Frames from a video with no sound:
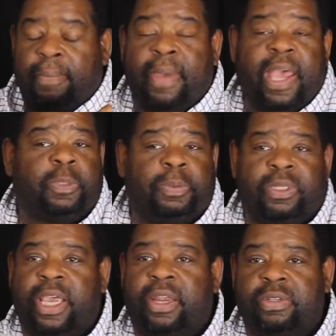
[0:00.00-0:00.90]
mashed
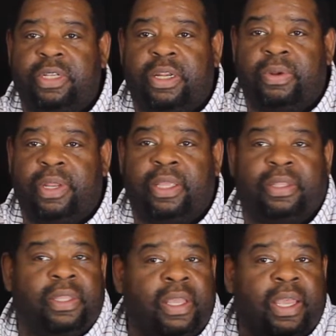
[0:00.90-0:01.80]
potatoes
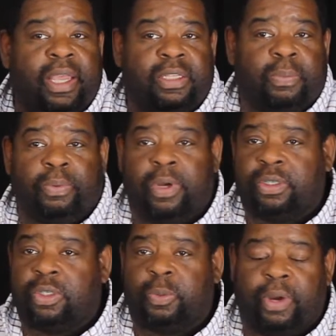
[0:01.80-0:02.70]
underneath and some
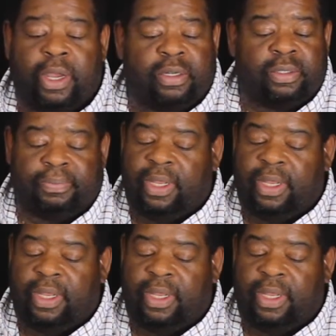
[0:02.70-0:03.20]
Brussels sprouts.